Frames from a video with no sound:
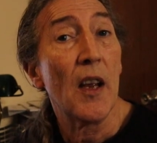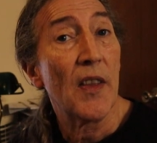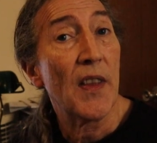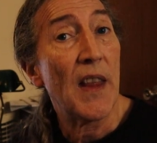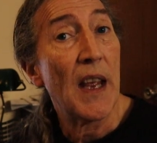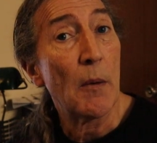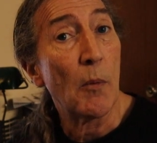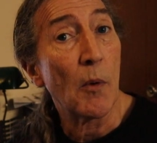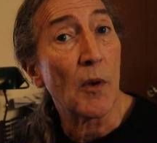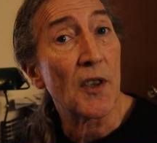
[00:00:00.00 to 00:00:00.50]

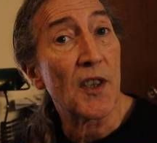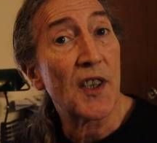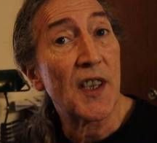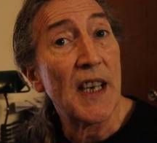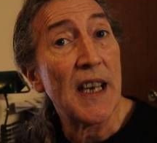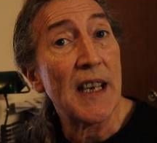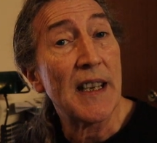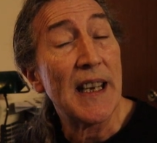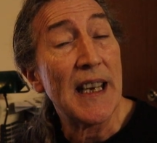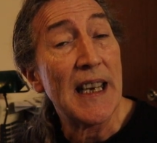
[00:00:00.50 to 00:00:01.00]
They want to
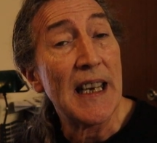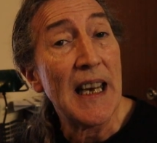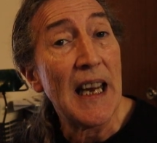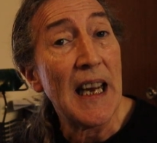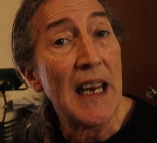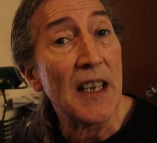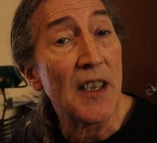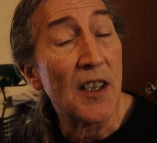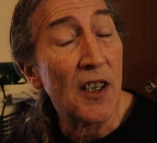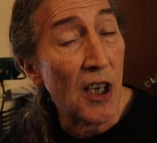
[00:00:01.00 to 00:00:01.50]
see the
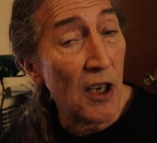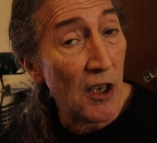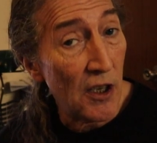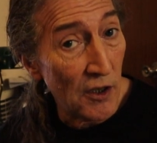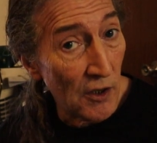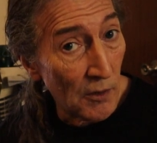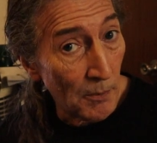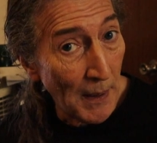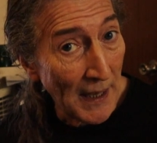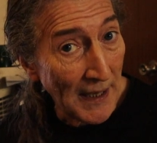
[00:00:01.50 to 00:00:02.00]

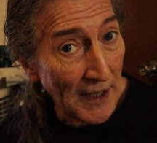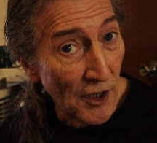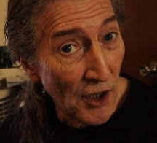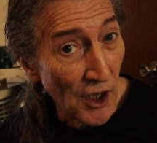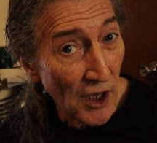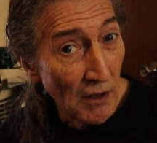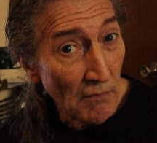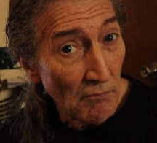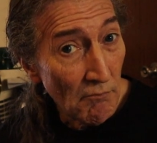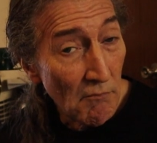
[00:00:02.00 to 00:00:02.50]
internal
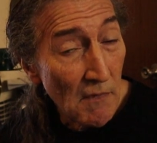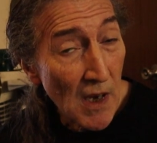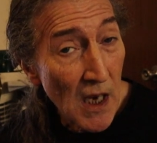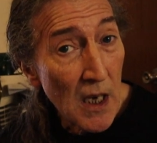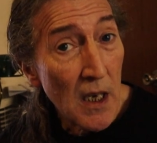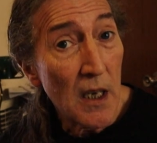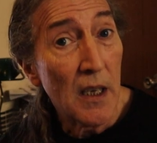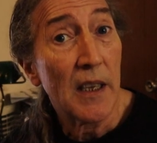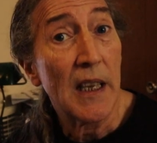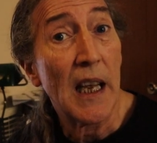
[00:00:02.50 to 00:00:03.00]
packaging,
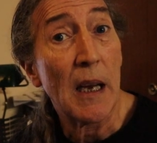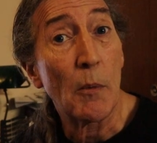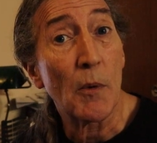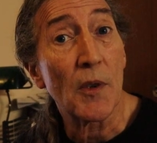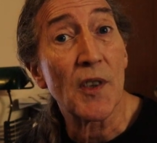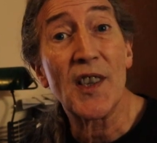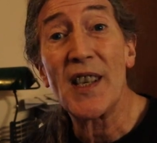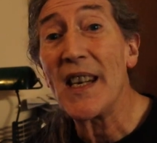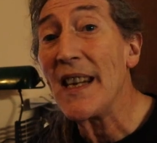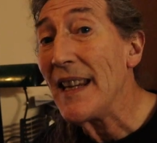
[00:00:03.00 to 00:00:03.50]
they
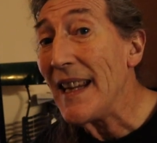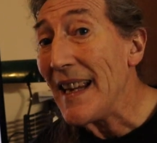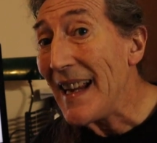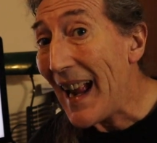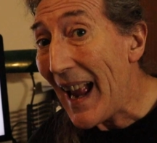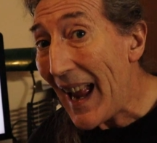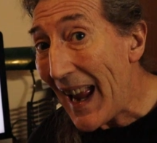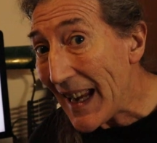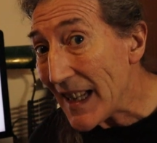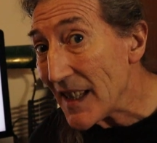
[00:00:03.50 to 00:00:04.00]
want to see
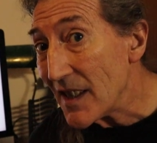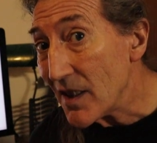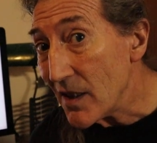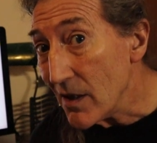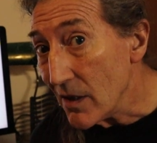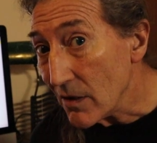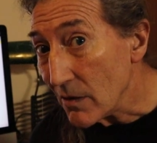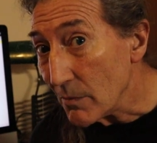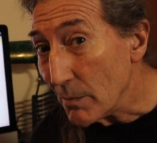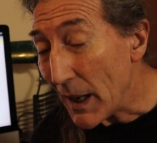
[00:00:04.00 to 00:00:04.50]
the
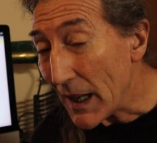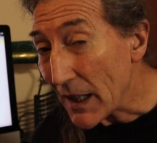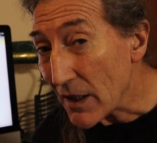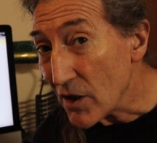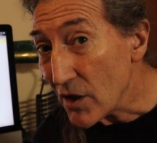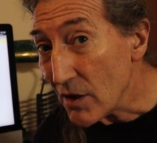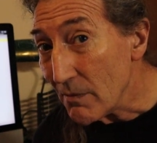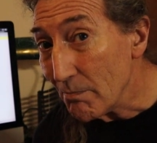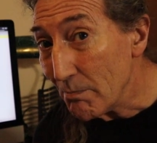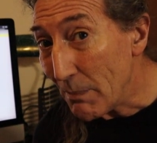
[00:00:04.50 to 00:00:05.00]
external
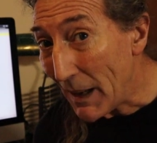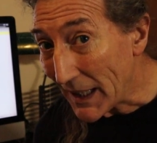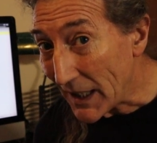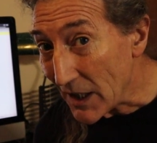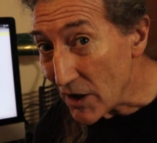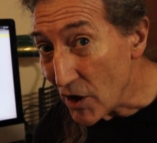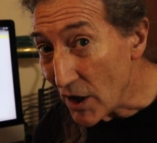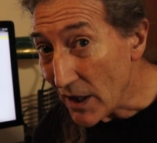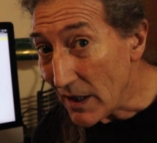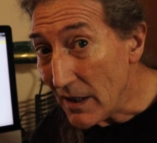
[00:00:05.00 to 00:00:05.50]

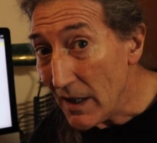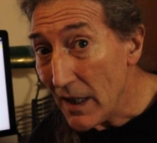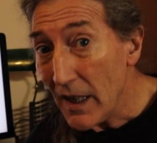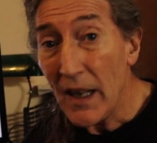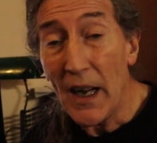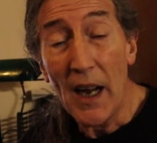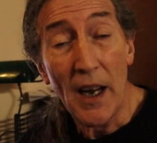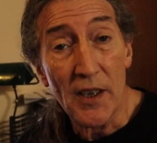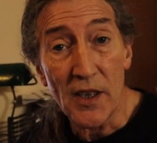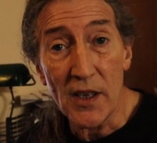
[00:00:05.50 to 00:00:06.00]
packaging,
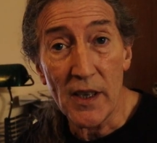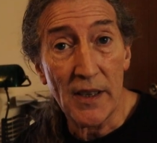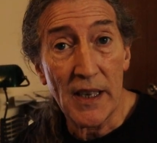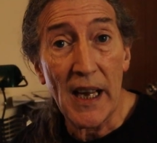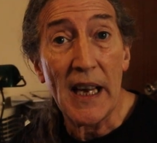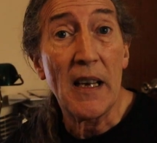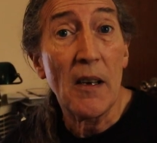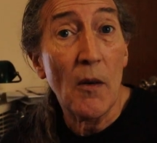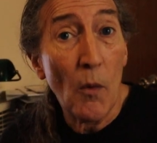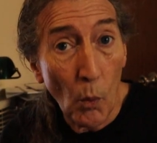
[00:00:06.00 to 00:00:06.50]
and
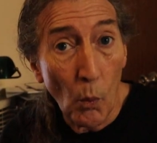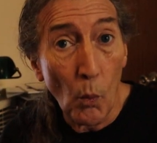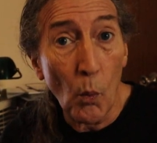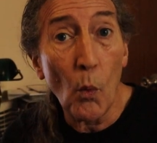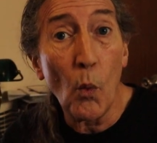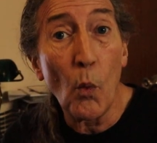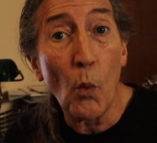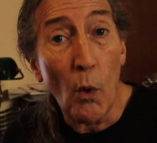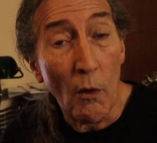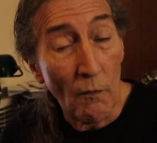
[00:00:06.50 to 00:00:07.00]
they
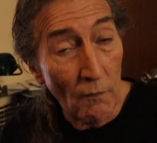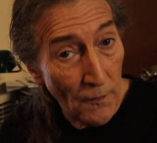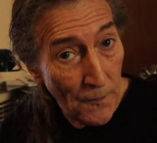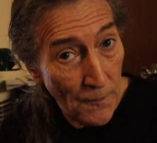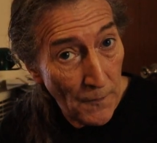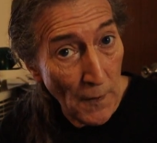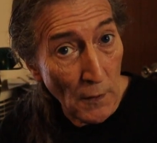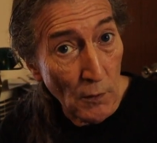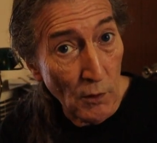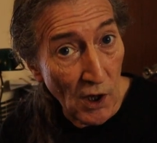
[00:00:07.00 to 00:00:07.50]
want
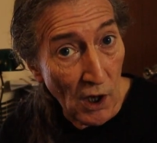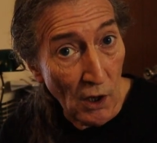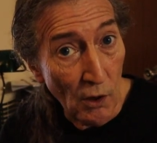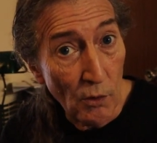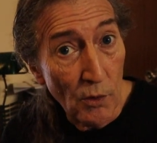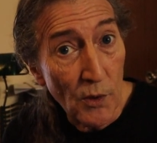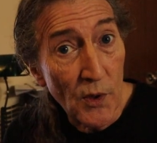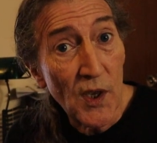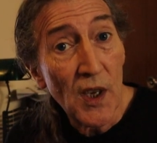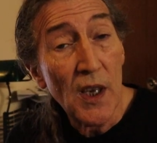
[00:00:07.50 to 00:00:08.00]

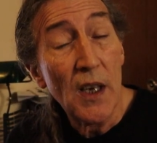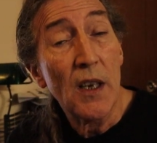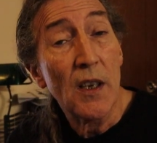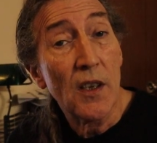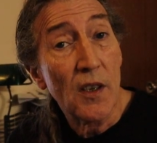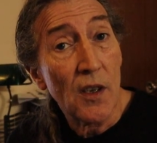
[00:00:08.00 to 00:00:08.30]
photos